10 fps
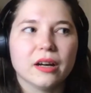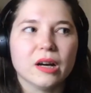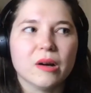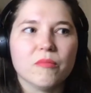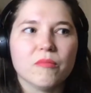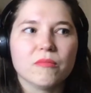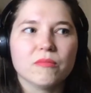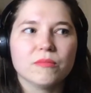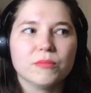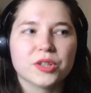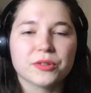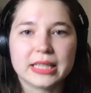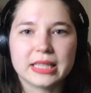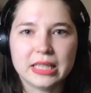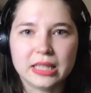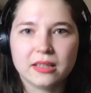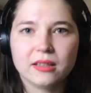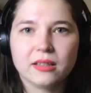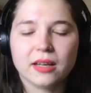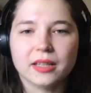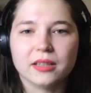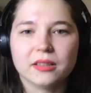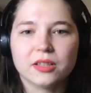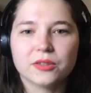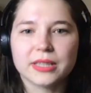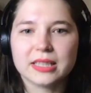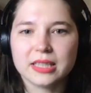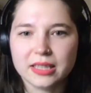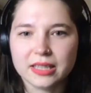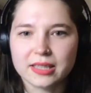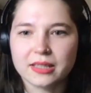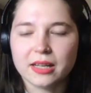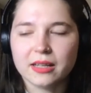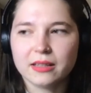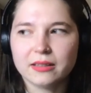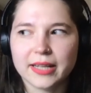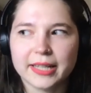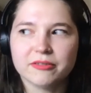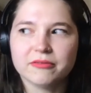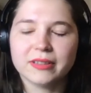um, critique and critique as a kind of,